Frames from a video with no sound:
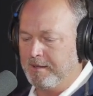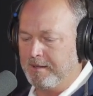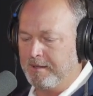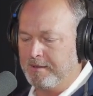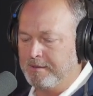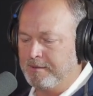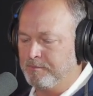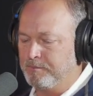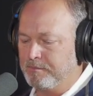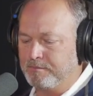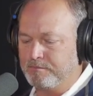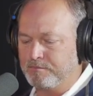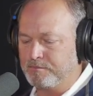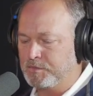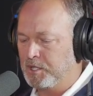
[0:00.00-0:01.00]
And
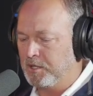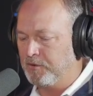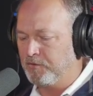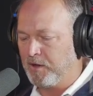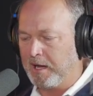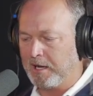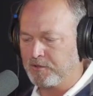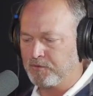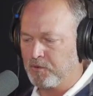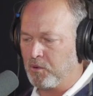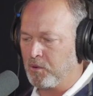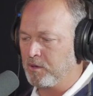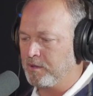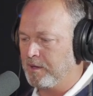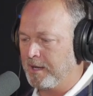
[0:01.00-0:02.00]
to fast
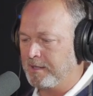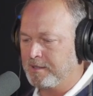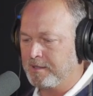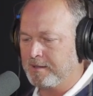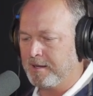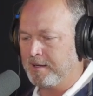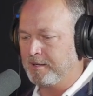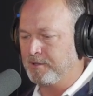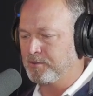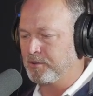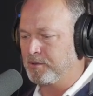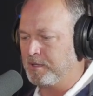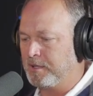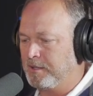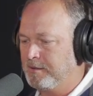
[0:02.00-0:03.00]
forward,
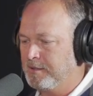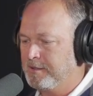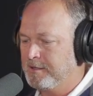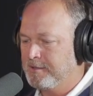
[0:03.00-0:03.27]
1993,